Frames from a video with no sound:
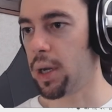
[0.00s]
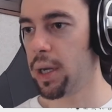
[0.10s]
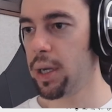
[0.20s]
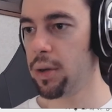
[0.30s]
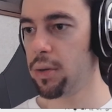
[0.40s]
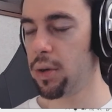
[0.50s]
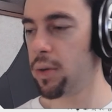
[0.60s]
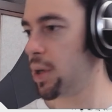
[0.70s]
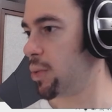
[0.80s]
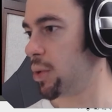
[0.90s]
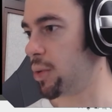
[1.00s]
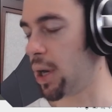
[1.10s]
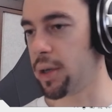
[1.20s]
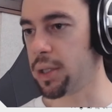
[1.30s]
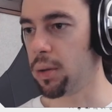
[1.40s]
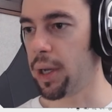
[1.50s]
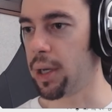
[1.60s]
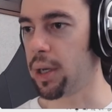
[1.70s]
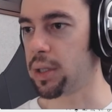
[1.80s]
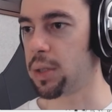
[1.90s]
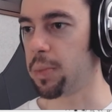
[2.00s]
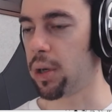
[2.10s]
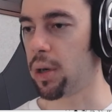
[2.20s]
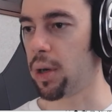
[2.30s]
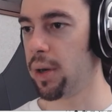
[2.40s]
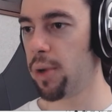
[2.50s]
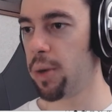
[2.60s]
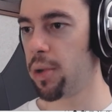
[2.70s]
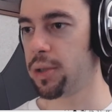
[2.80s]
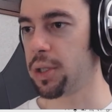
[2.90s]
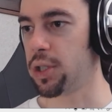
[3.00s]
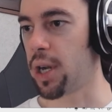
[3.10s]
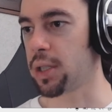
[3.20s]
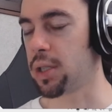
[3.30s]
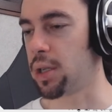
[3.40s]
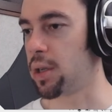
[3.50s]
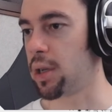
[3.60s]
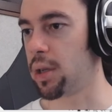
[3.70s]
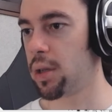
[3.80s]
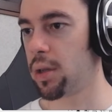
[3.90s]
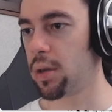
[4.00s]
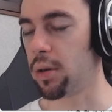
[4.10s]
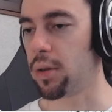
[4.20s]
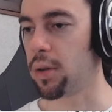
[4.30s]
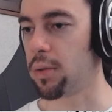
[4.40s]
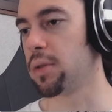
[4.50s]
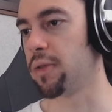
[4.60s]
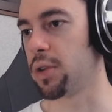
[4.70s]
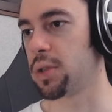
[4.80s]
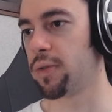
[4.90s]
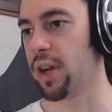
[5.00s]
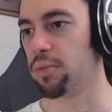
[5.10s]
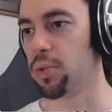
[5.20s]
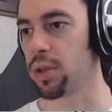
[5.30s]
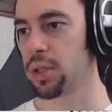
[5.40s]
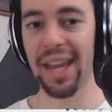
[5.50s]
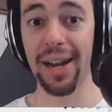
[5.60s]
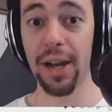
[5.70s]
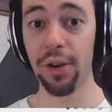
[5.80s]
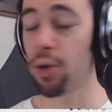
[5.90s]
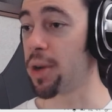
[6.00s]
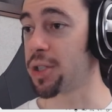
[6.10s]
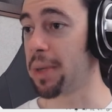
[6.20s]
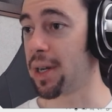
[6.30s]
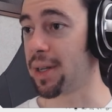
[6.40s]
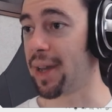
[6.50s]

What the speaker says: I don't know anyone who carries a lightning spear. I read Percy Jackson. They're the first 5 books, and I don't know much beyond